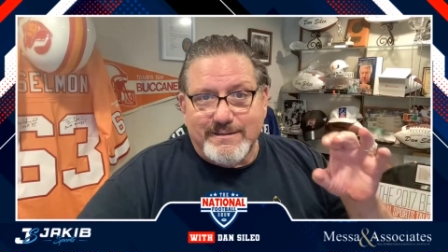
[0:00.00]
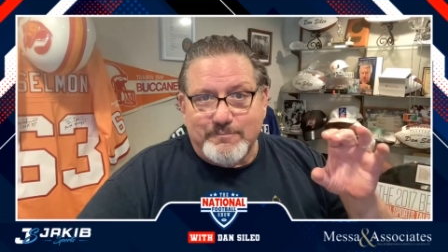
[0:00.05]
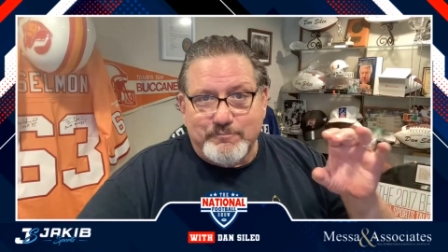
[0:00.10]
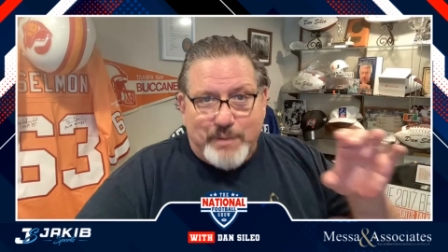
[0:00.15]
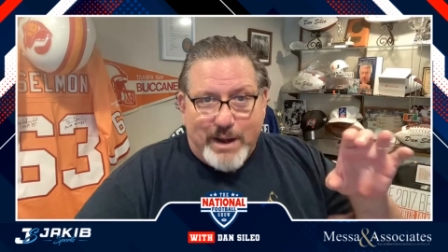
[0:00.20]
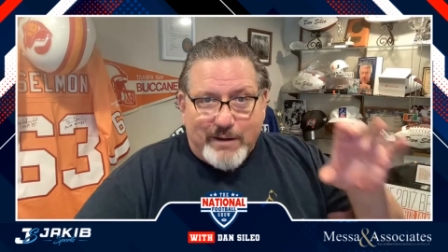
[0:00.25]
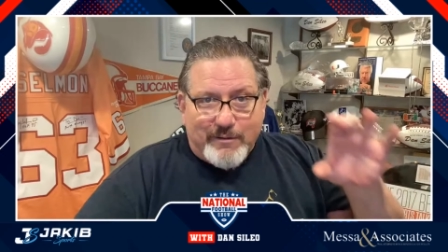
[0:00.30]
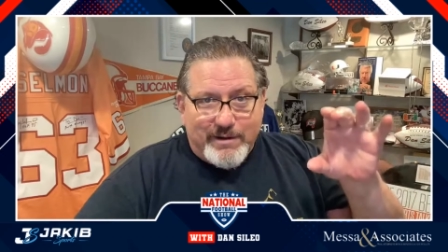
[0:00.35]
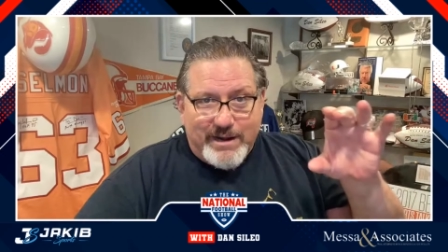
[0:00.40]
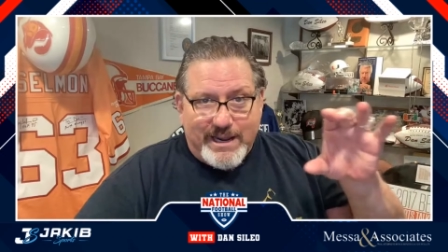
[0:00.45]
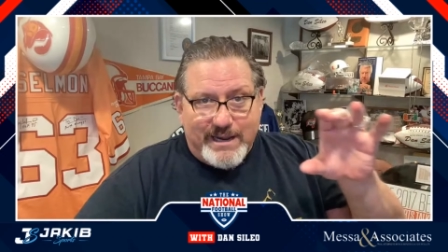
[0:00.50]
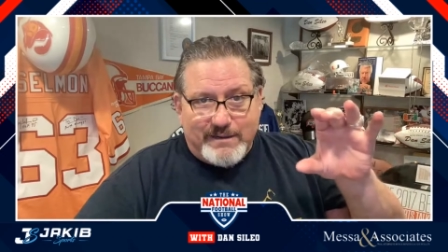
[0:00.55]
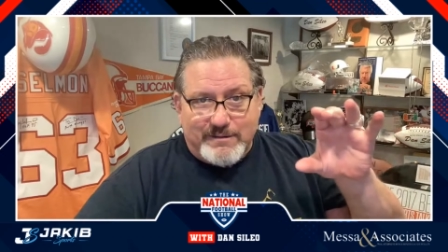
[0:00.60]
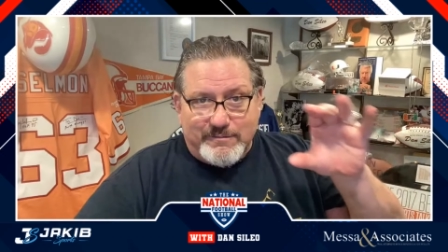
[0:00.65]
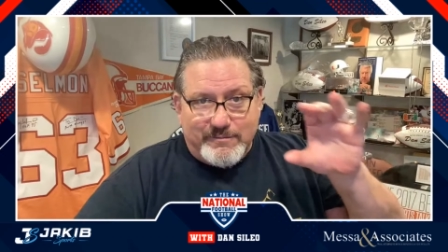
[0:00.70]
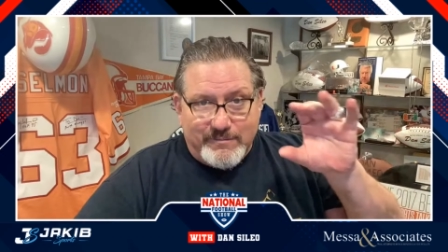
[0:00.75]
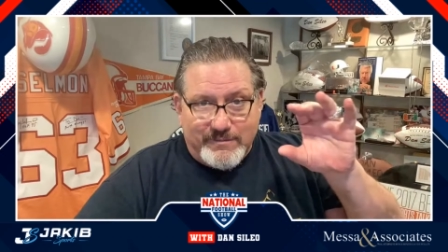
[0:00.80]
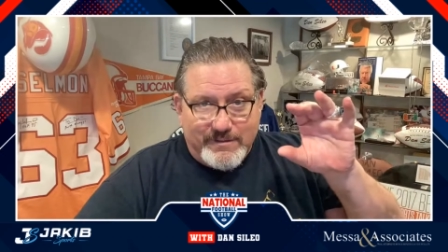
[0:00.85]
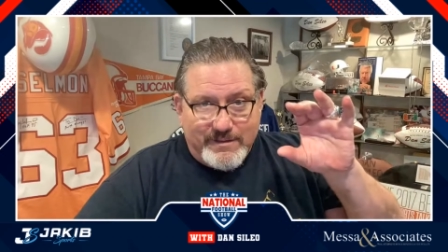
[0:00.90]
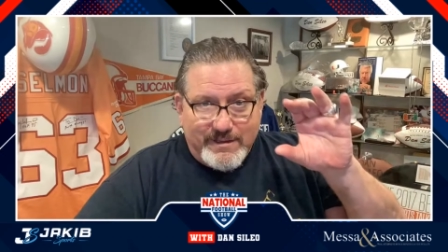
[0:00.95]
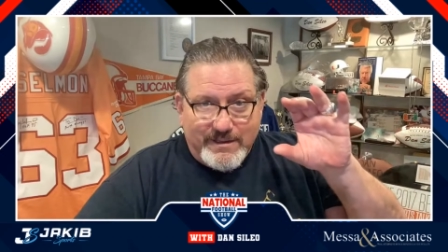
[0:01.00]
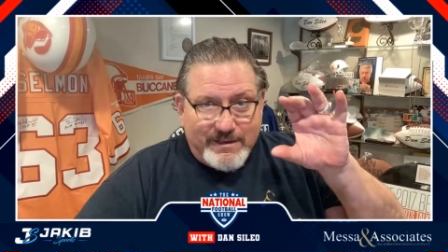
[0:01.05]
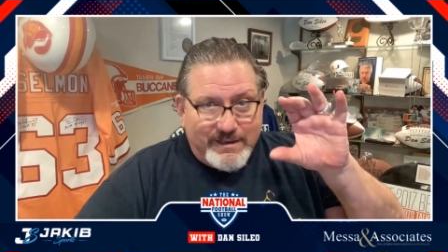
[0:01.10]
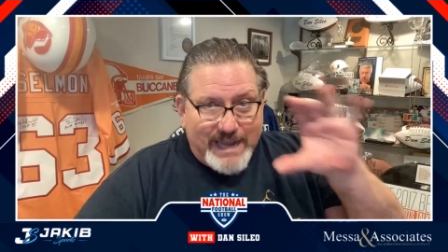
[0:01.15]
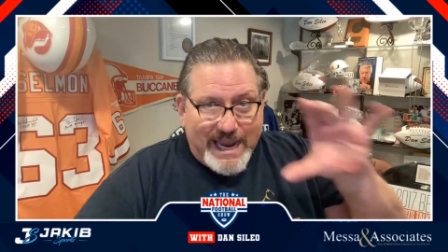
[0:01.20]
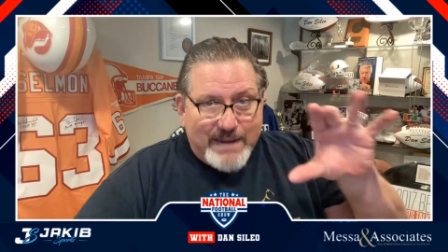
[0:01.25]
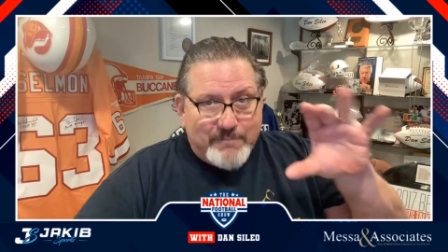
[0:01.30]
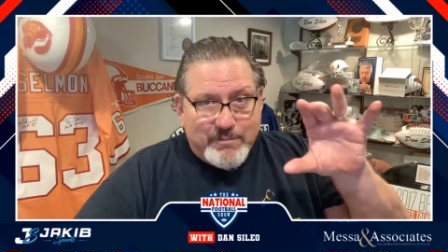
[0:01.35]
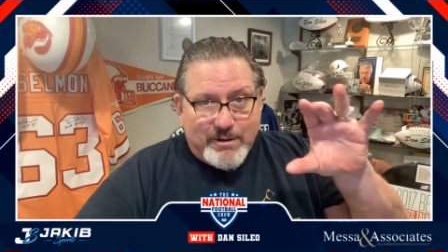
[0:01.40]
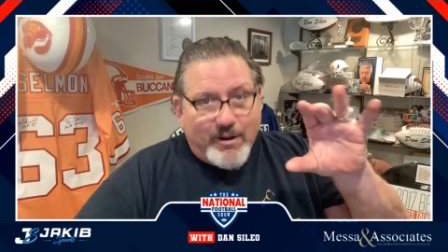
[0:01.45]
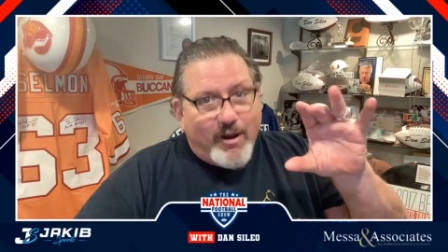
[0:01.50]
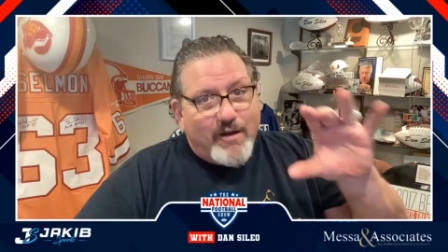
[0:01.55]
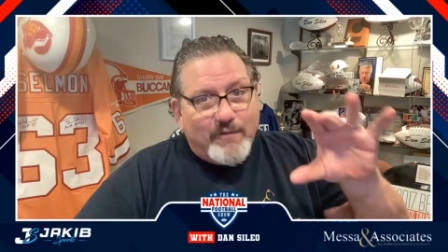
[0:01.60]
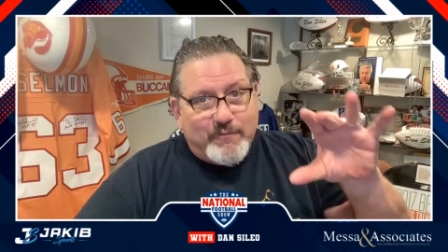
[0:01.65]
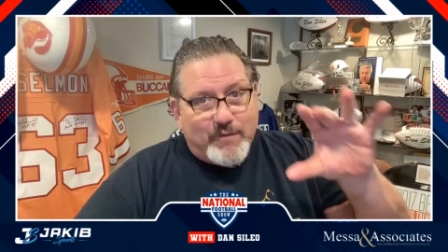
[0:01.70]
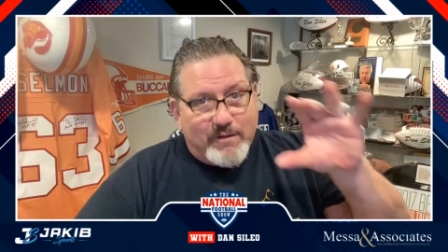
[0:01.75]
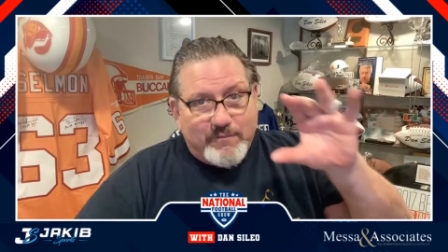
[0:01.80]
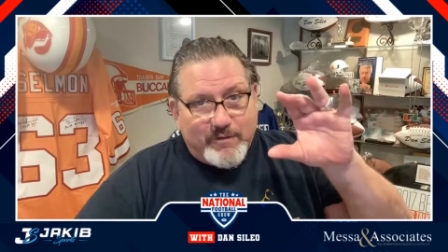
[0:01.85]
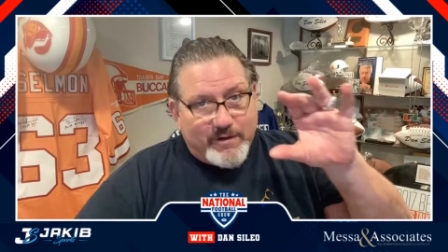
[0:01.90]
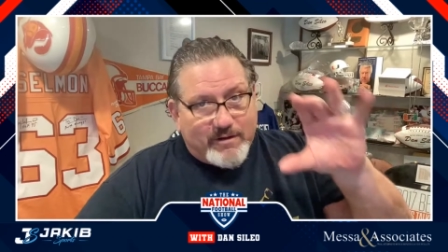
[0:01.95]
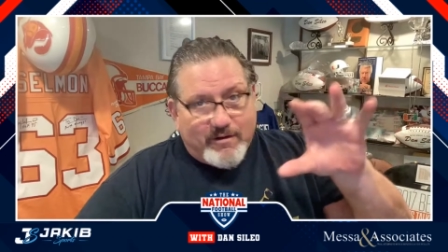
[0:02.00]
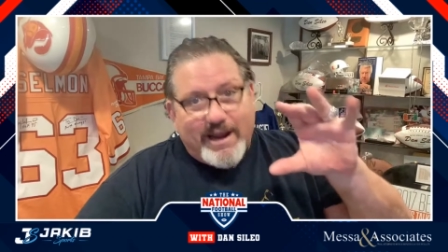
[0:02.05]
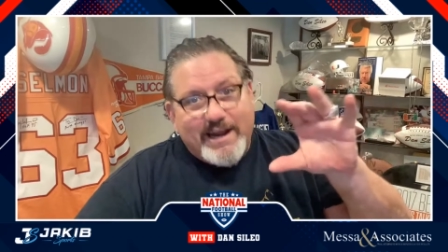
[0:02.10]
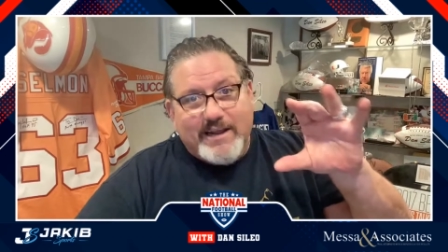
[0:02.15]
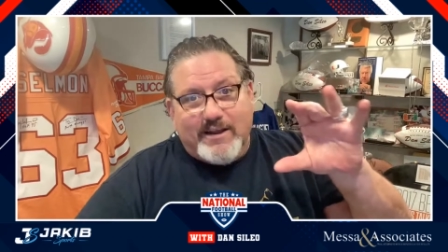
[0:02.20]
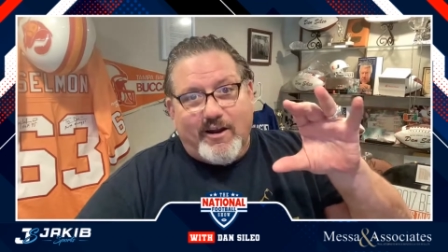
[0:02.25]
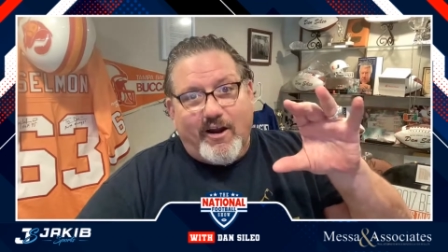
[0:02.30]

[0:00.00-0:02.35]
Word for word: Baron Hilton named it off of a credit